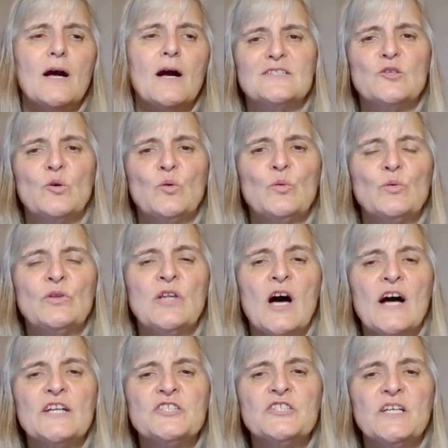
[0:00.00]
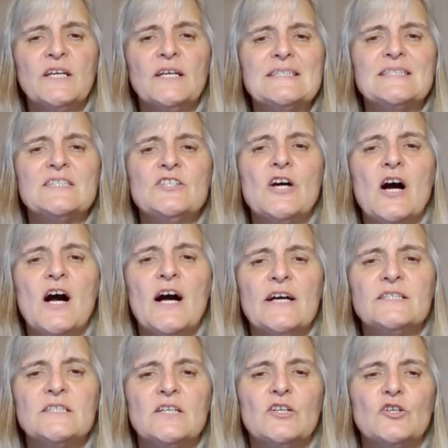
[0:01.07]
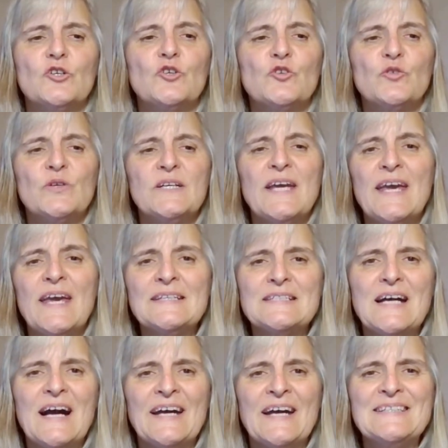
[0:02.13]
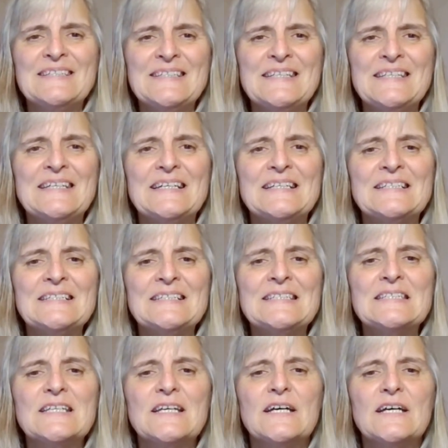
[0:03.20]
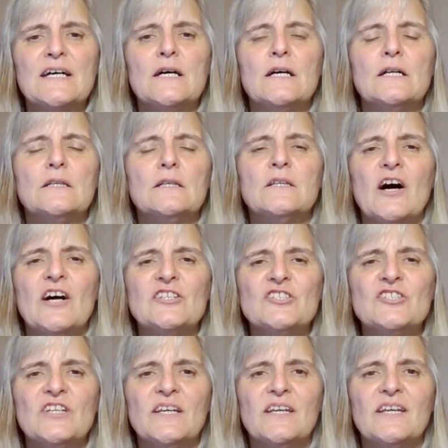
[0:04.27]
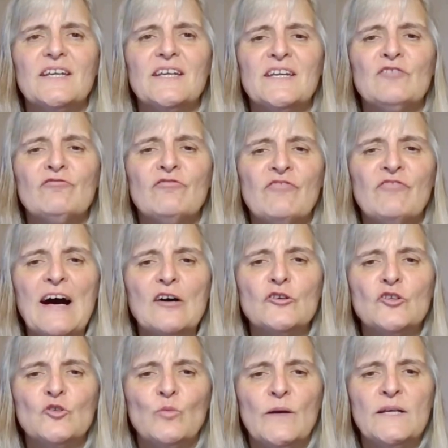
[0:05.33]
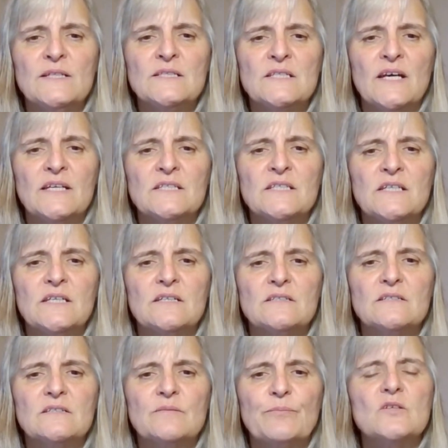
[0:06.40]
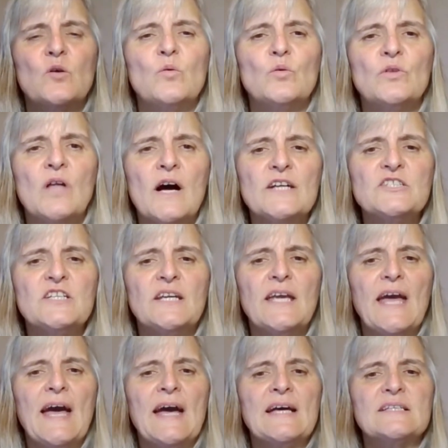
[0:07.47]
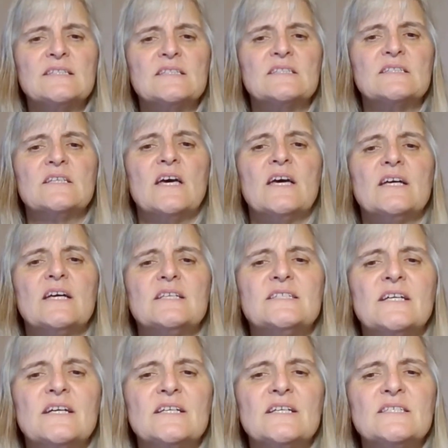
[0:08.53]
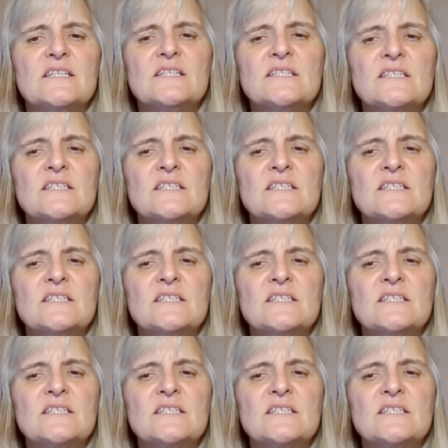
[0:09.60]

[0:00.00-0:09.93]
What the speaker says: So logic does not create ideas. Logic evaluates ideas. So logic asks, does this